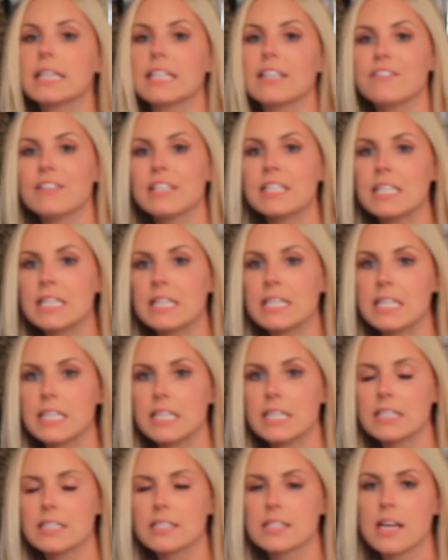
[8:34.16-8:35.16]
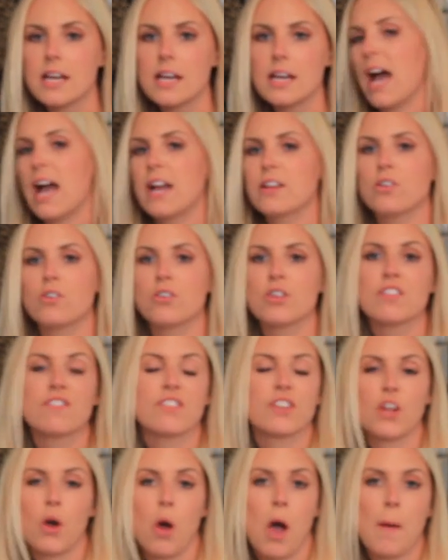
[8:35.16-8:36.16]
living in these. I don't
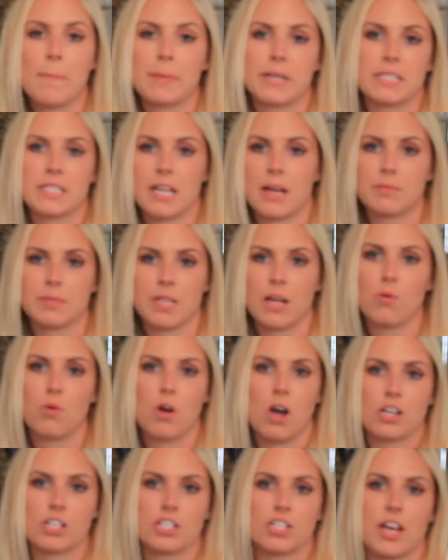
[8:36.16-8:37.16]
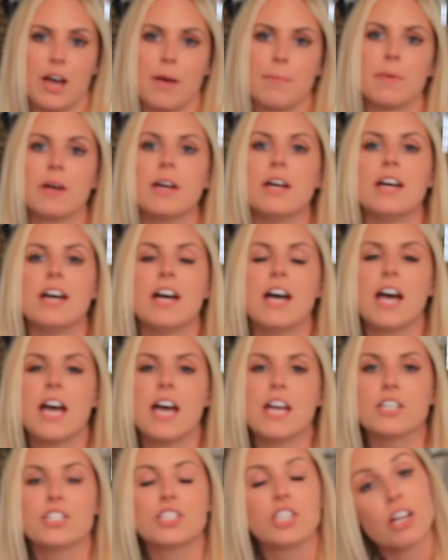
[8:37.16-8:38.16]
even know how many times I washed them.
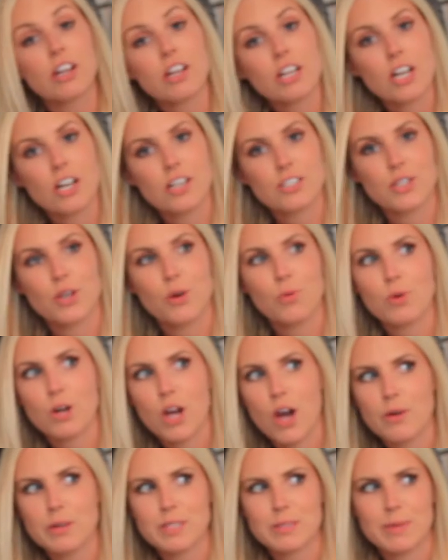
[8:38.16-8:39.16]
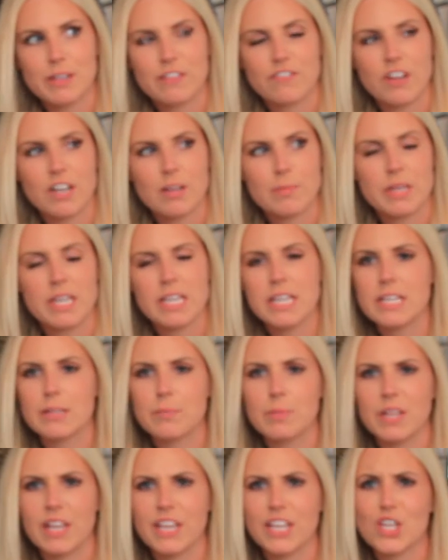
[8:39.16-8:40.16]
Jarek also would always make fun of me.
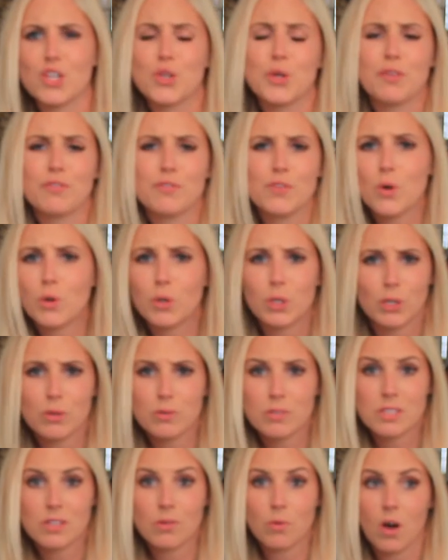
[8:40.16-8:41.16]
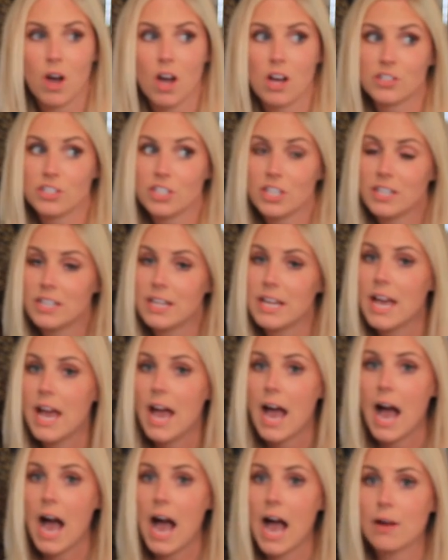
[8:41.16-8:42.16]
He'd be like, you have no clothes in the wash. And
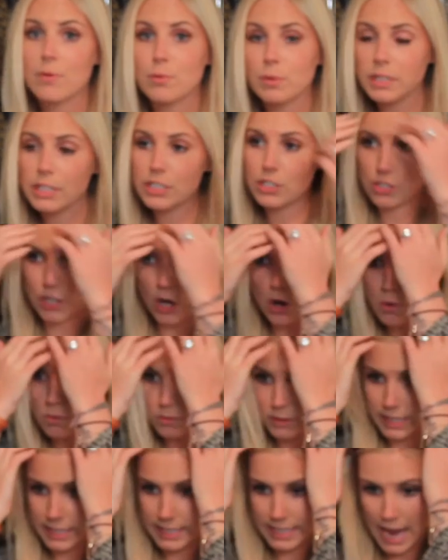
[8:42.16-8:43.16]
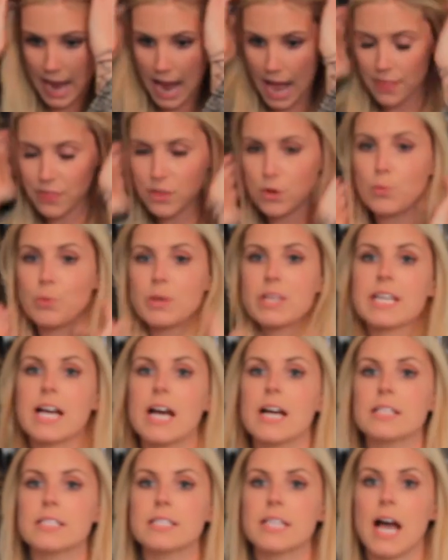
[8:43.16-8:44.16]
I really don't. Like, on the
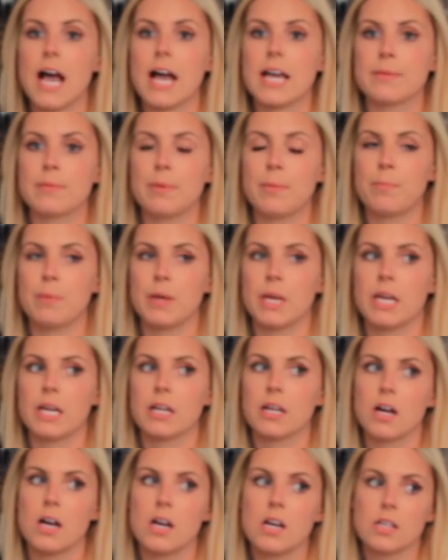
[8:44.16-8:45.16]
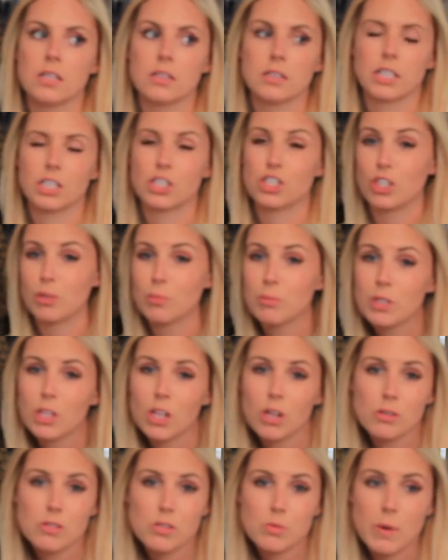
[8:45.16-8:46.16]
weekends, I am a big like gym
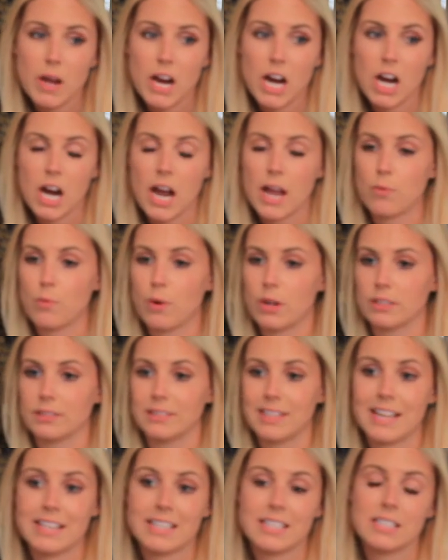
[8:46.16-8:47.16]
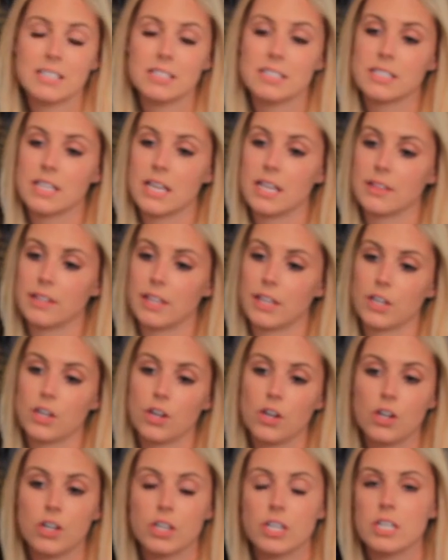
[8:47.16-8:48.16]
clothes wear. I wear leggings and like
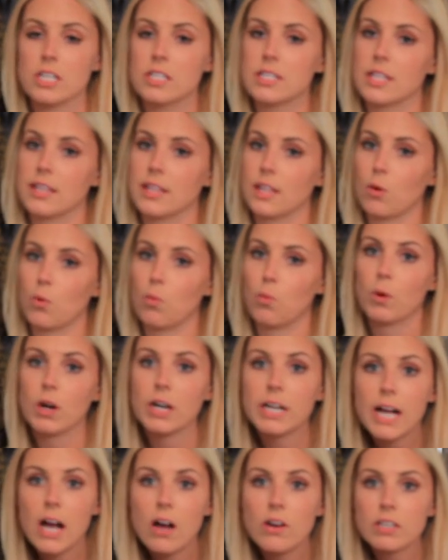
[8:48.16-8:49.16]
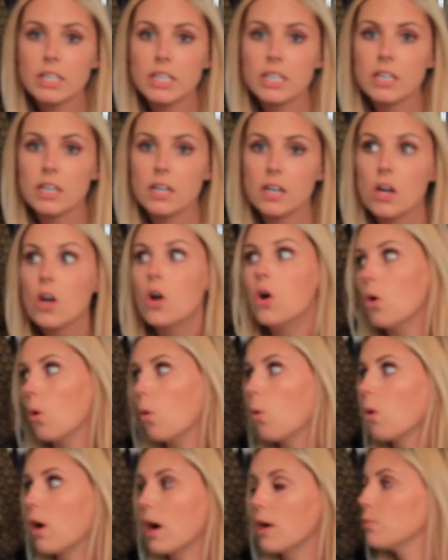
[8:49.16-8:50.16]
hoodies and like workout gear,
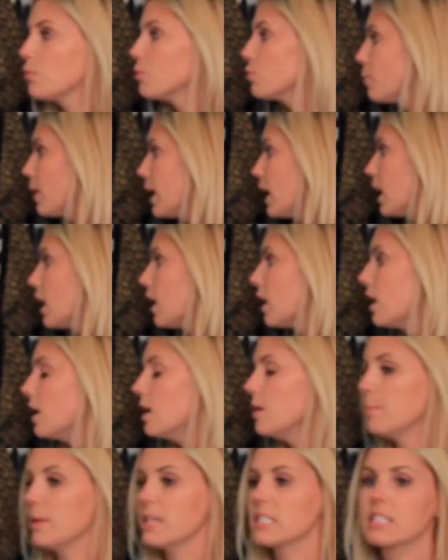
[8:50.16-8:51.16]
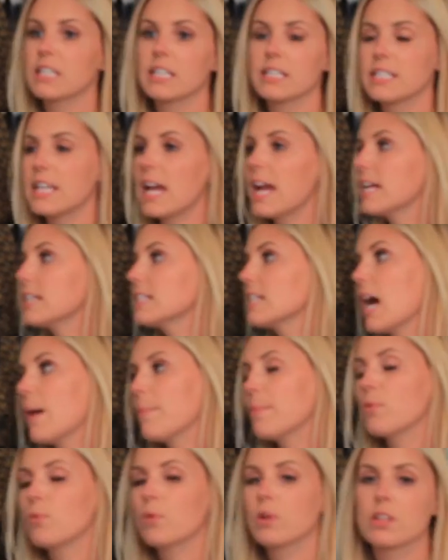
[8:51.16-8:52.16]
or I would wear basically a tank
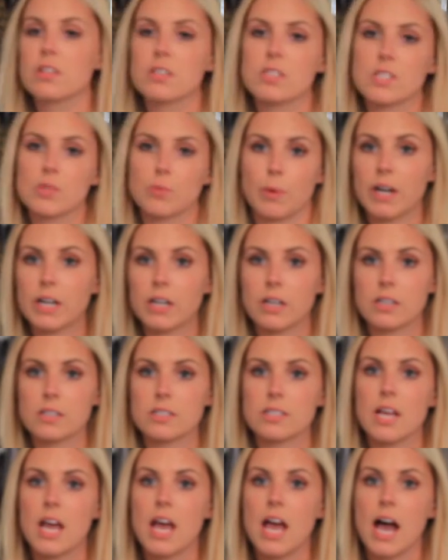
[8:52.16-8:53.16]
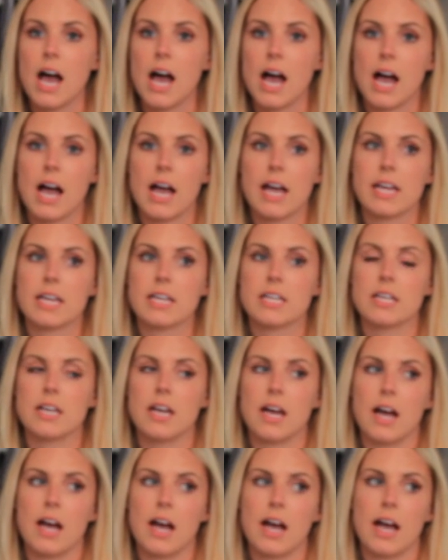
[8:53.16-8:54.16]
top and one of these sweaters.
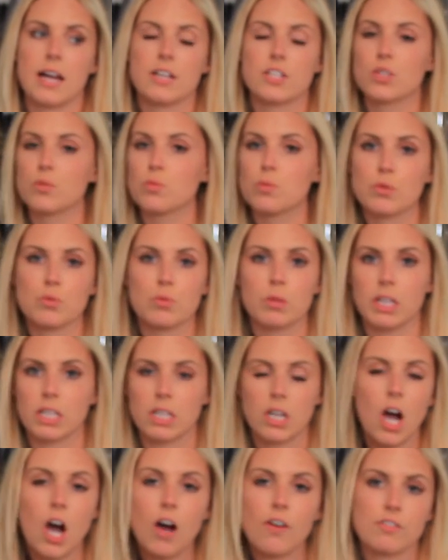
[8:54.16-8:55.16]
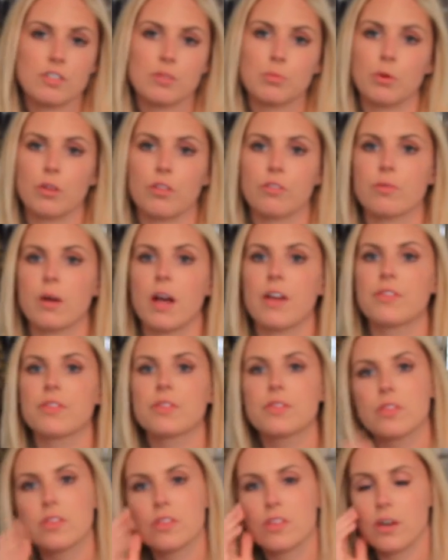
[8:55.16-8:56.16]
I just was really comfortable throughout
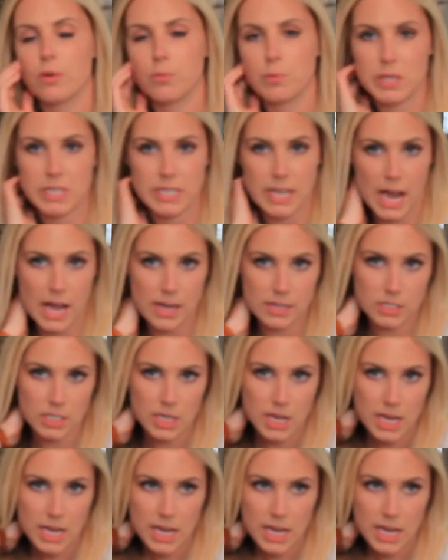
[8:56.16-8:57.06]
the weekend,